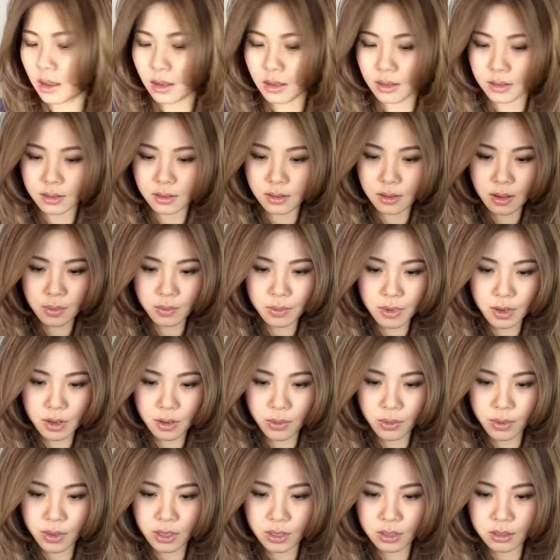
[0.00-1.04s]
So I'm
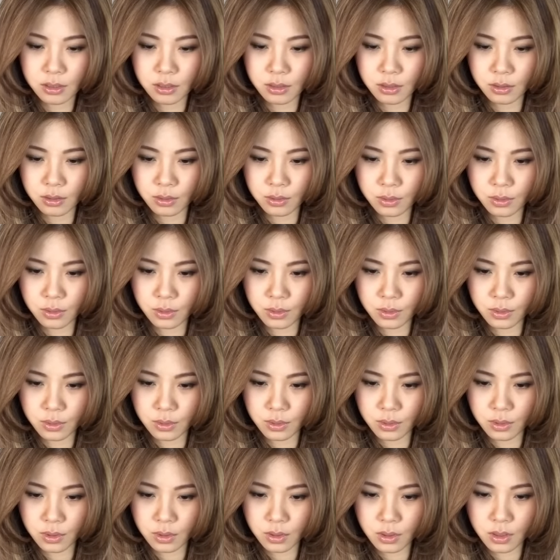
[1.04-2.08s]
going to
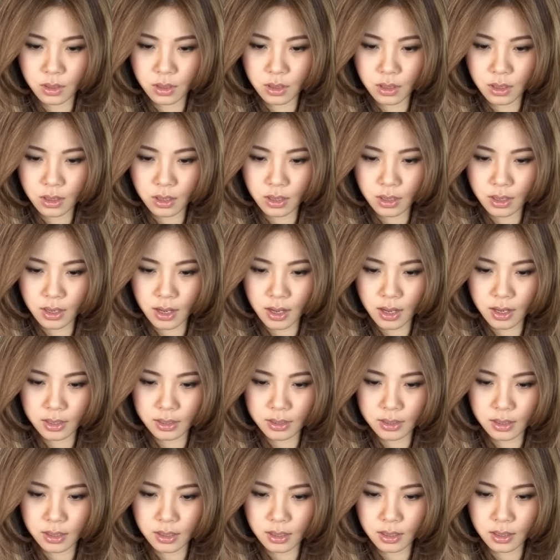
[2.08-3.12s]

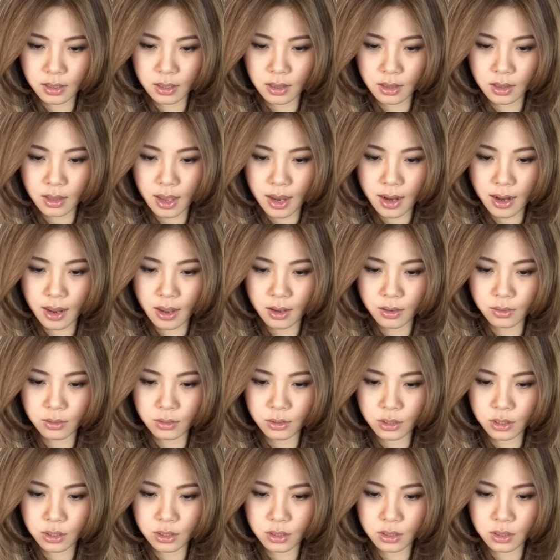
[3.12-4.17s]
cut that
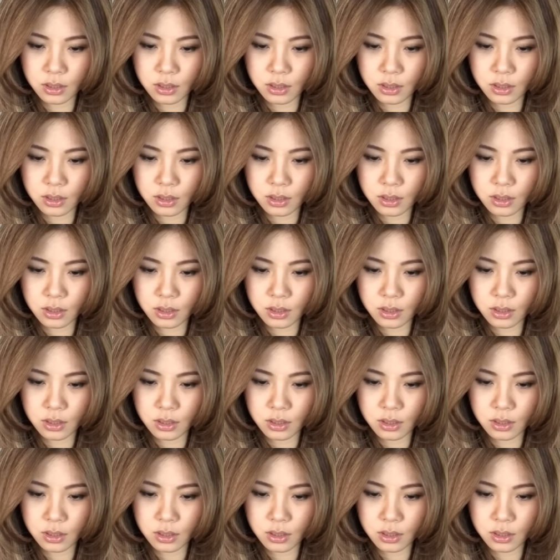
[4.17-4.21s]
out.